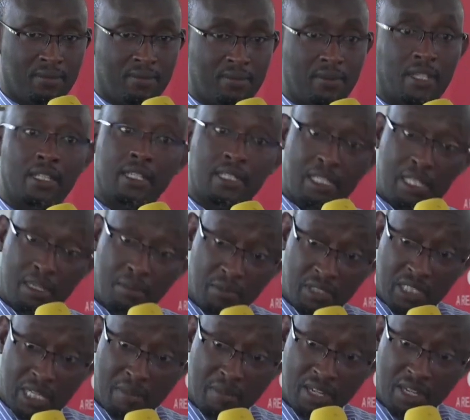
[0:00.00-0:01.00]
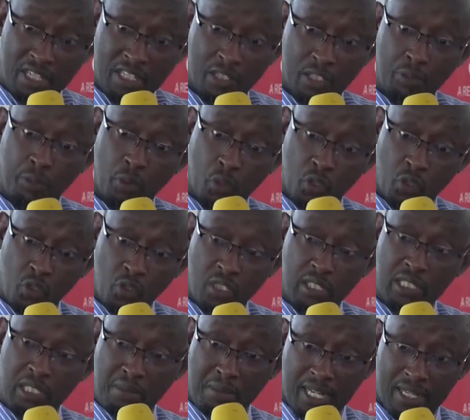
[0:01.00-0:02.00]
The same Germans produce
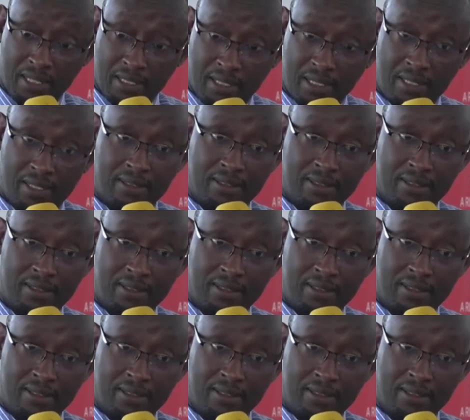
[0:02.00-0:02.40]
Siemens.